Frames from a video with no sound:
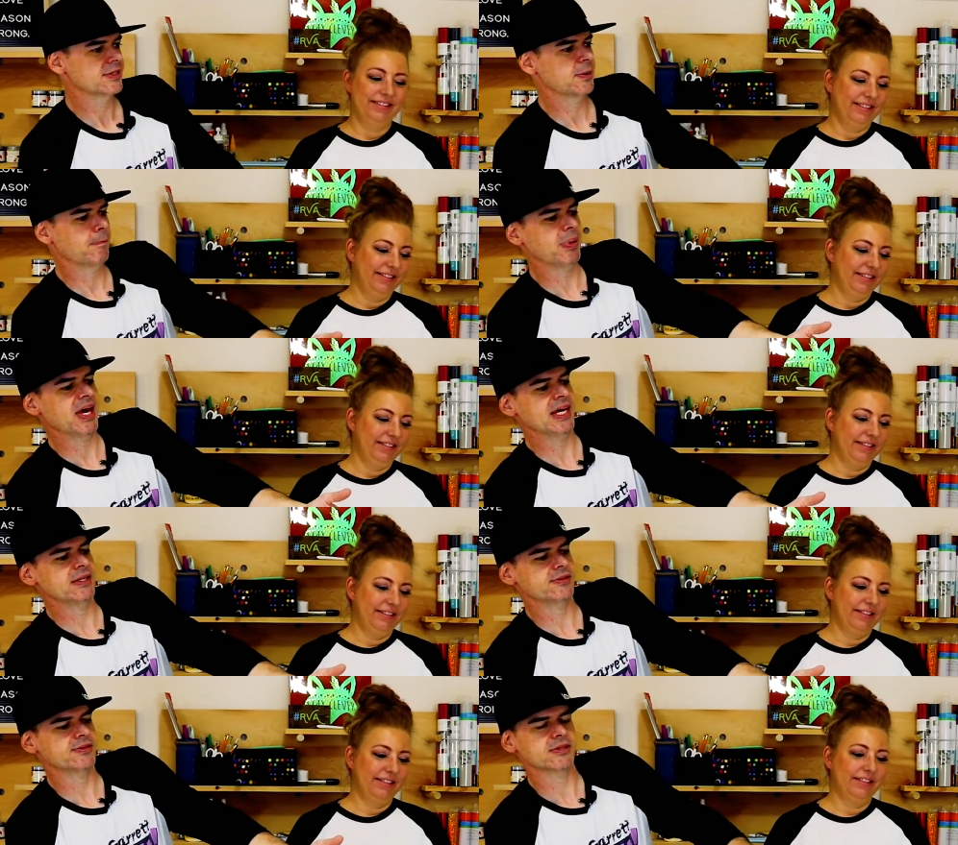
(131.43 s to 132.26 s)
Speaker 1: Some
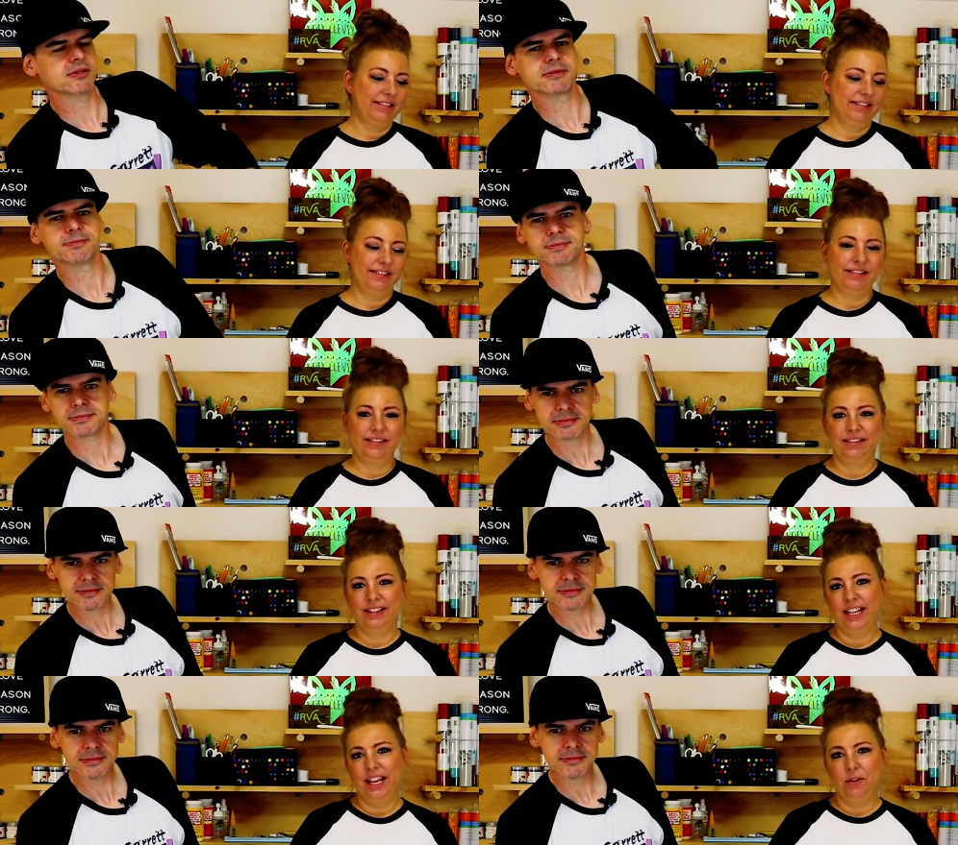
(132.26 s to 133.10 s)
paints.
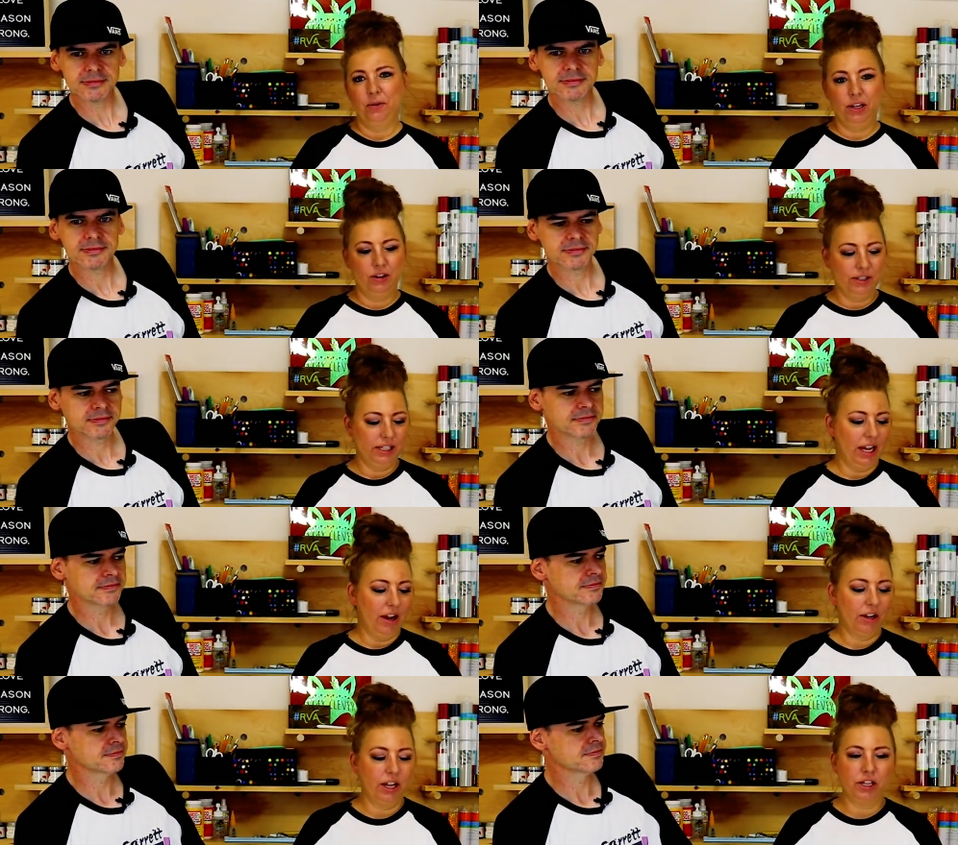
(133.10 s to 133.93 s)
Speaker 2: We're using
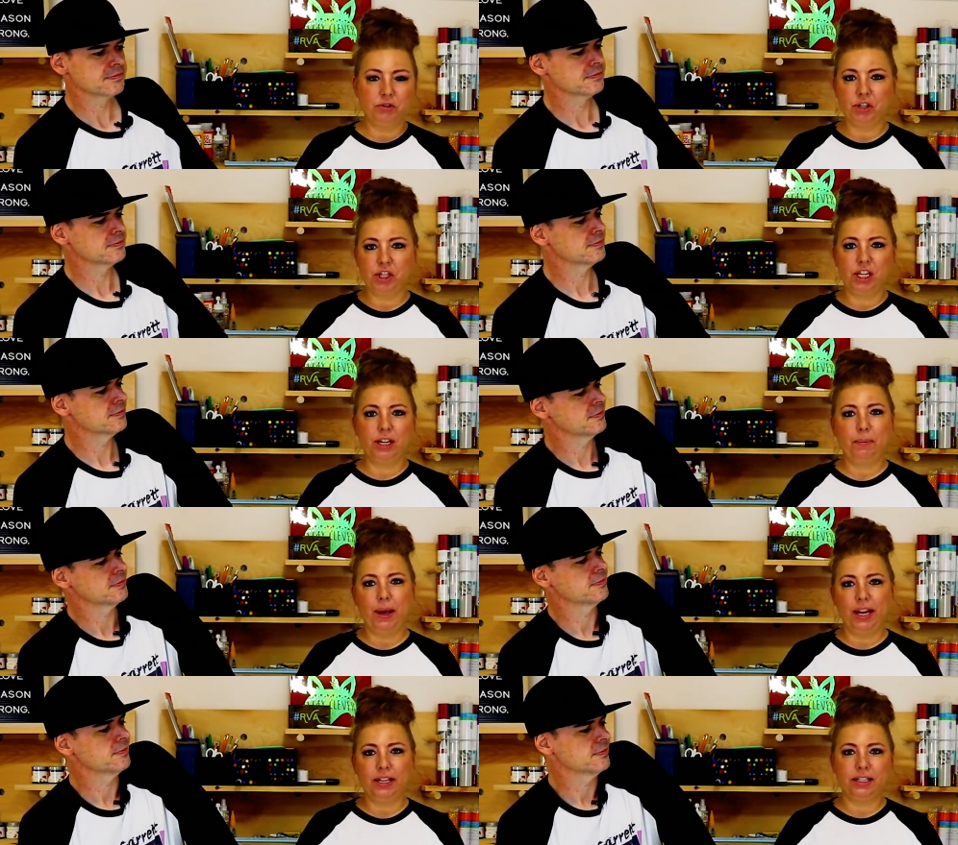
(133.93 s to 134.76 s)
our Country Chic
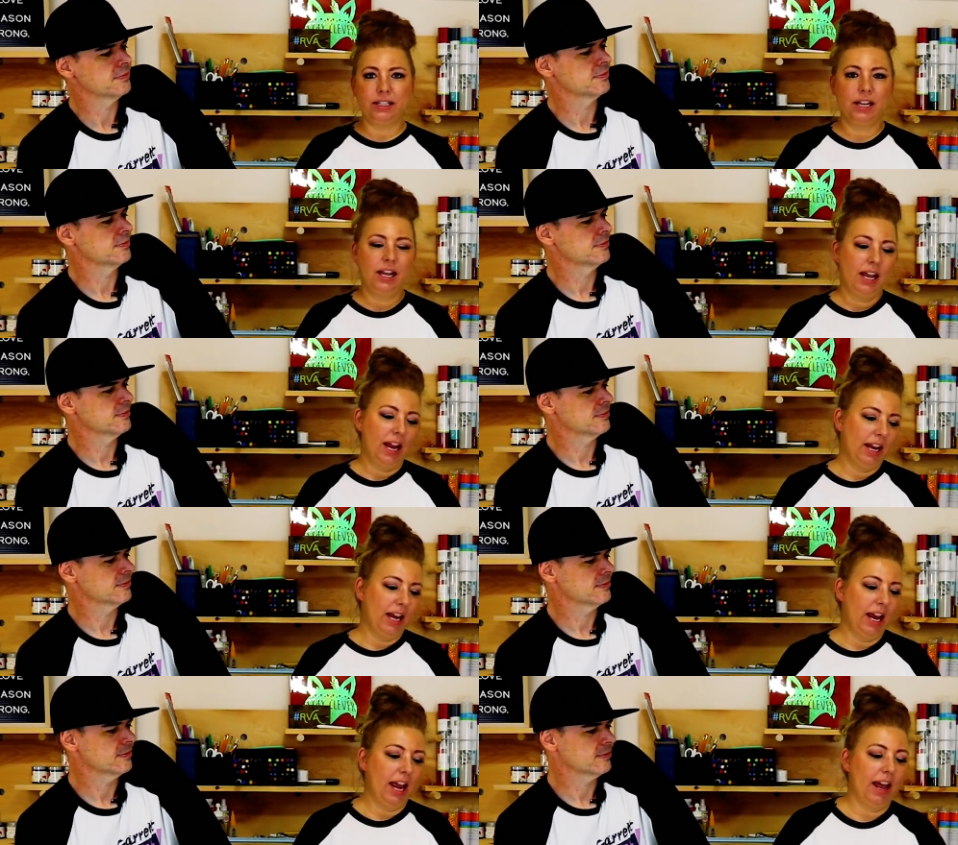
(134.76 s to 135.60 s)
paints,
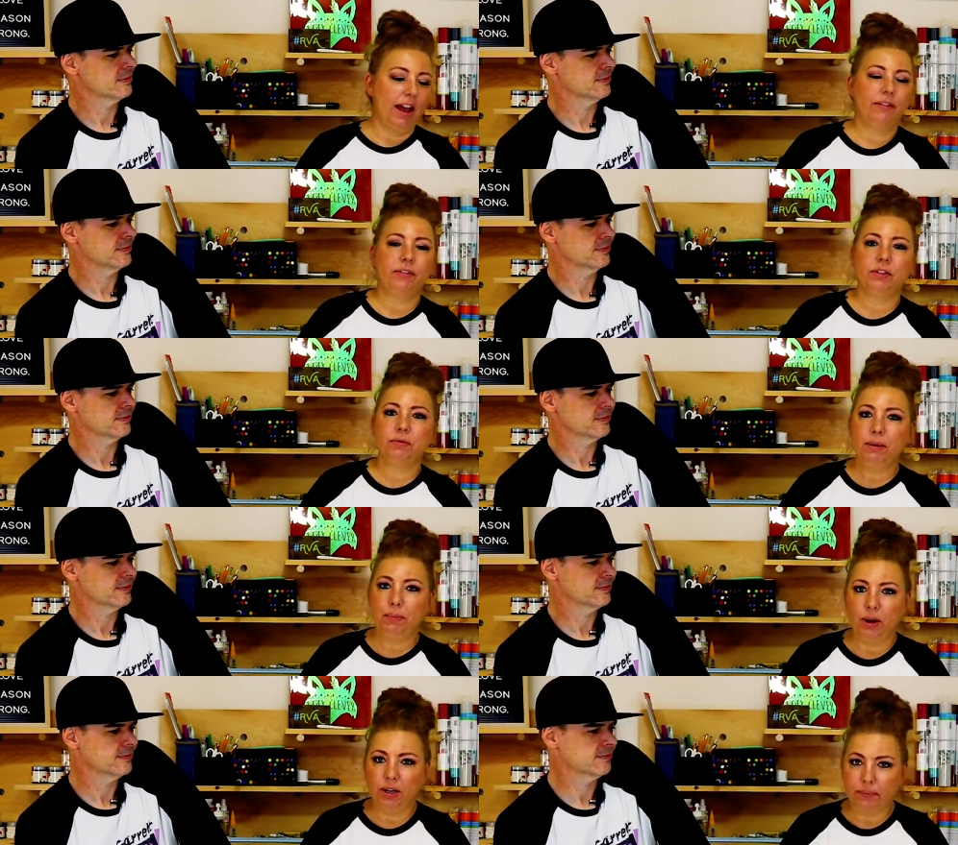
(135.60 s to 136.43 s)
and I have three
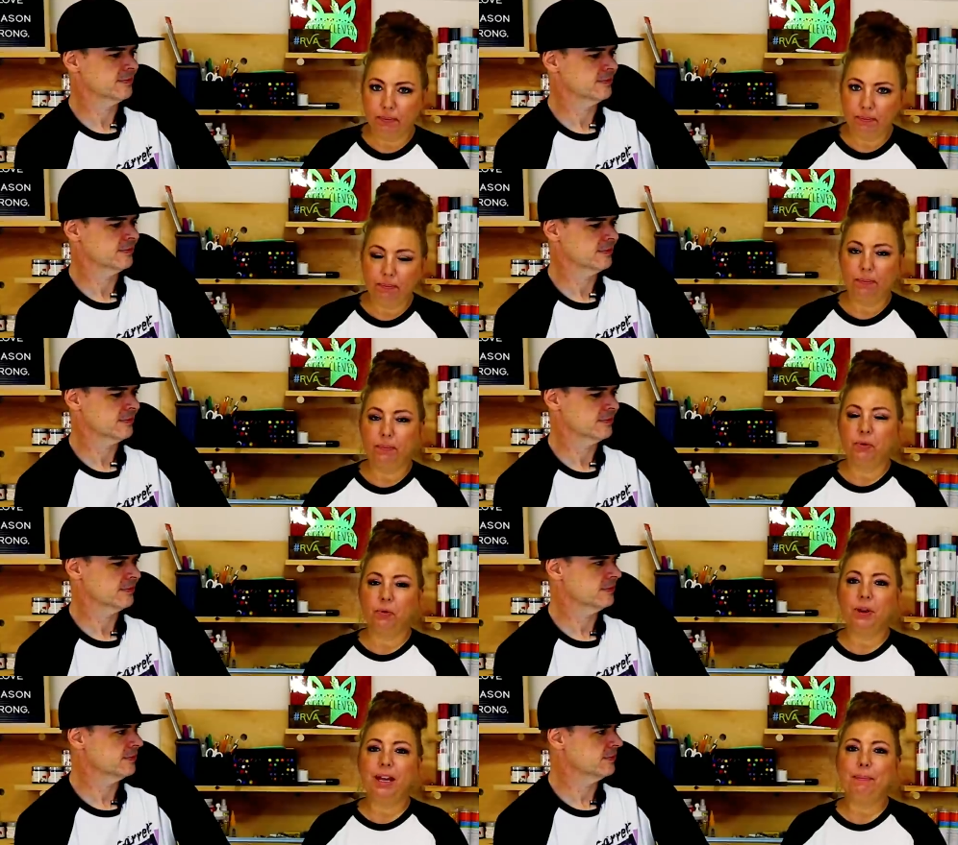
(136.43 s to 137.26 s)
pump
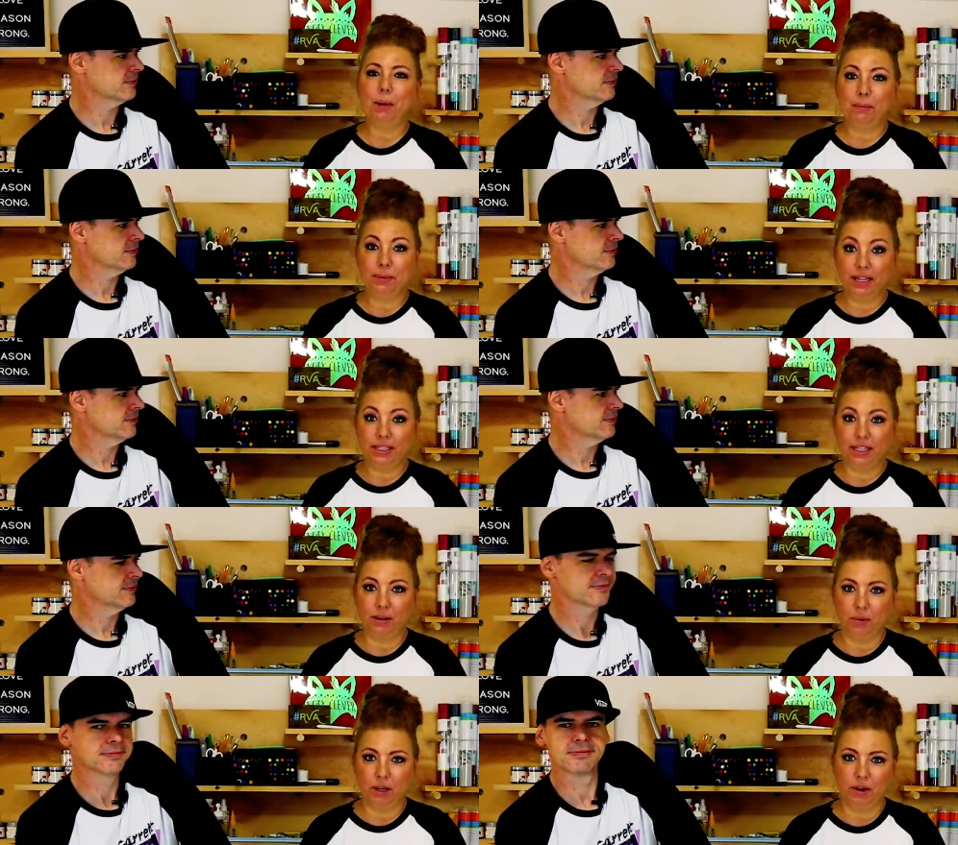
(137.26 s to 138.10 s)
three pumpkins
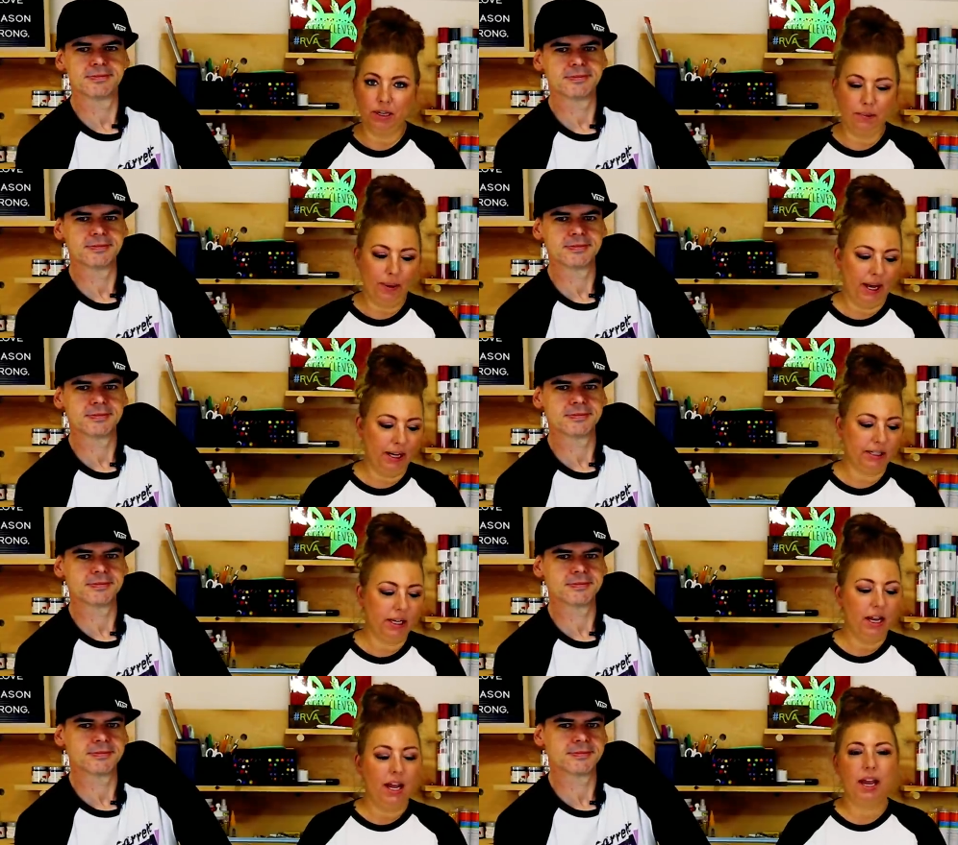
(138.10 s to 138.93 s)
that we're going to
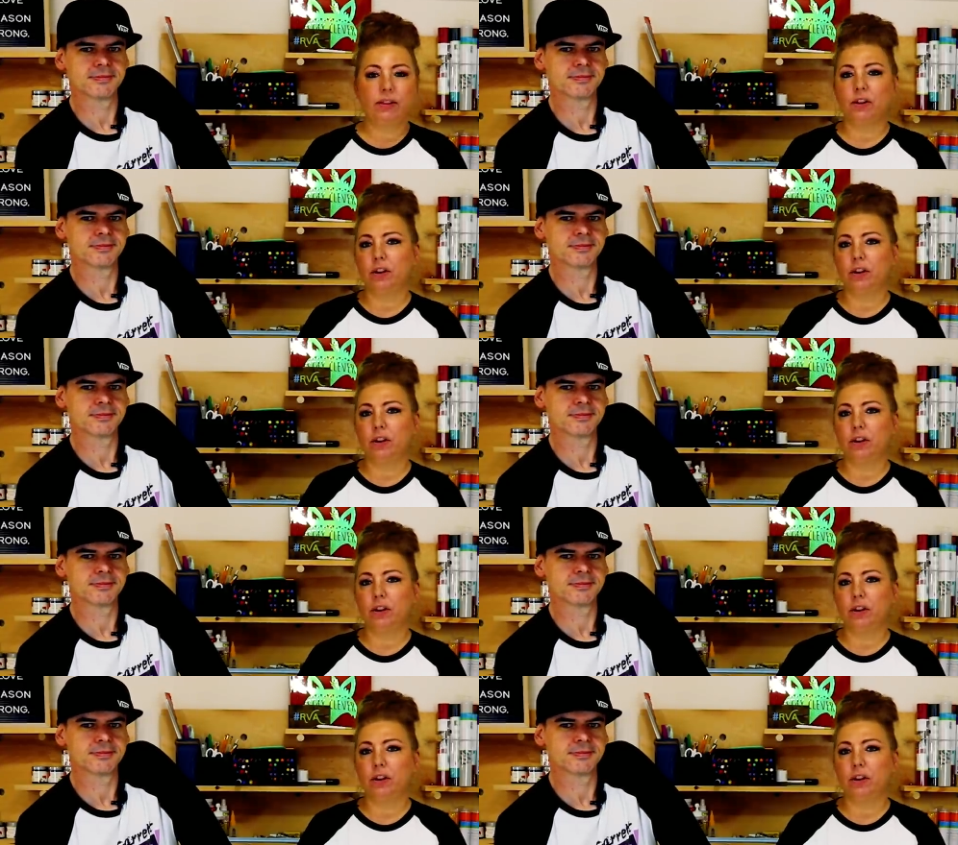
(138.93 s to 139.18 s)
paint, and